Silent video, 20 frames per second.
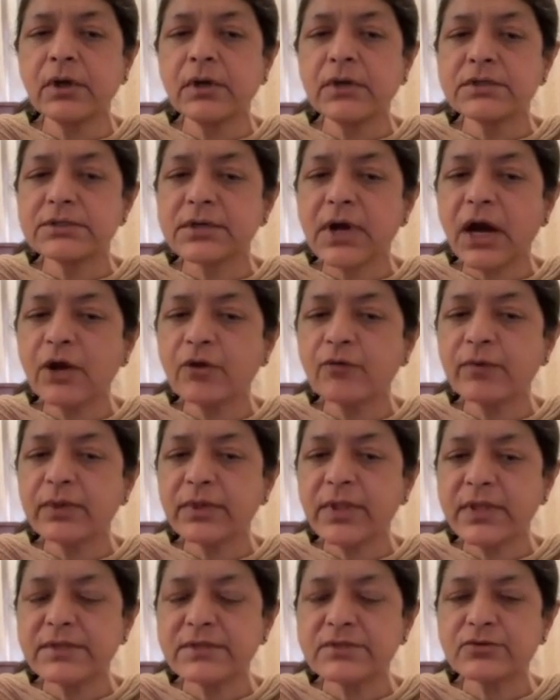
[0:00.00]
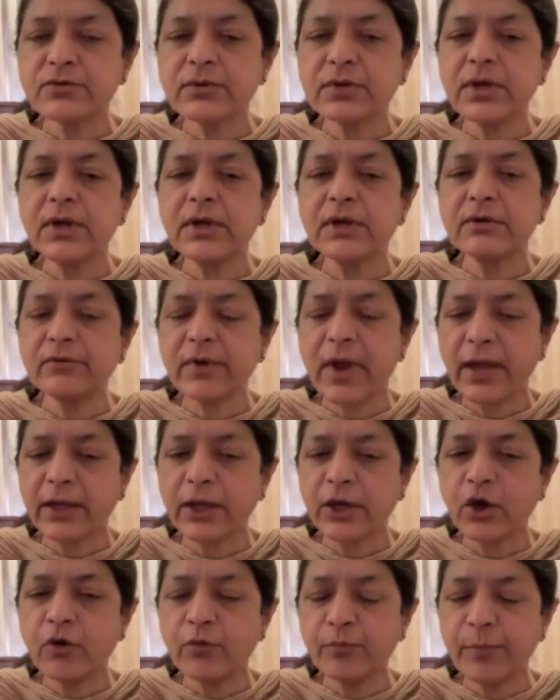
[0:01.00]
Start with history,
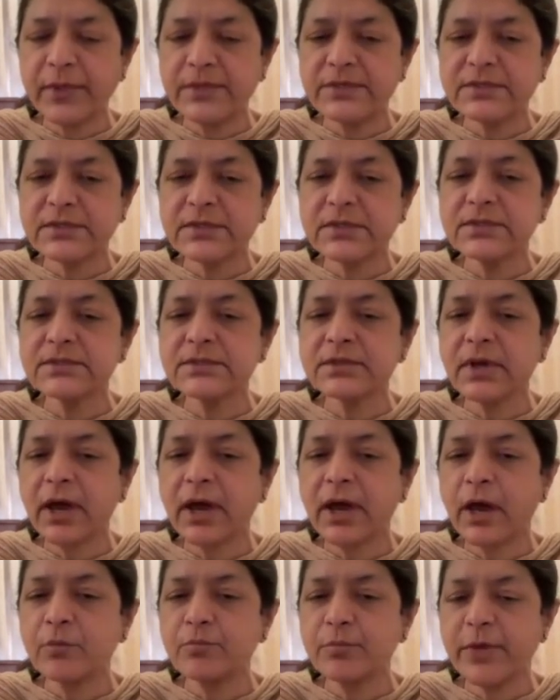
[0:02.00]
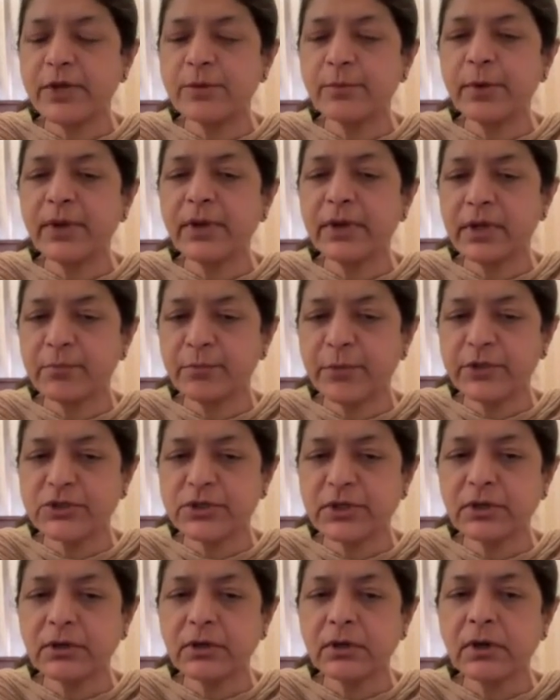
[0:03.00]
tracking of menses, and minimal
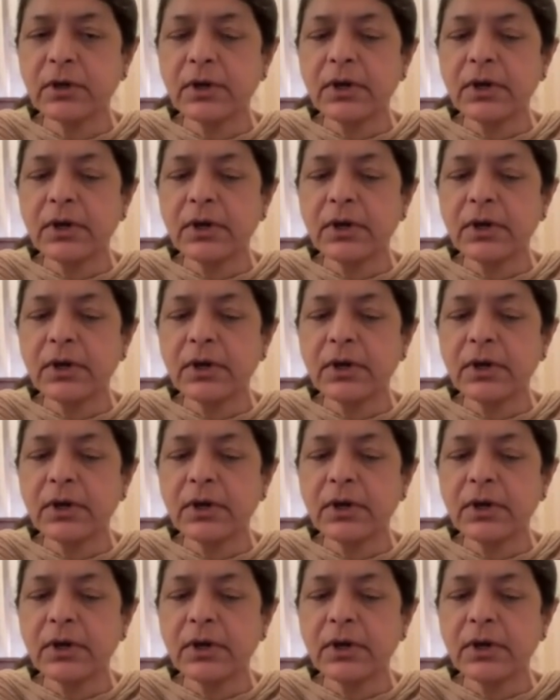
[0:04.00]
imaging.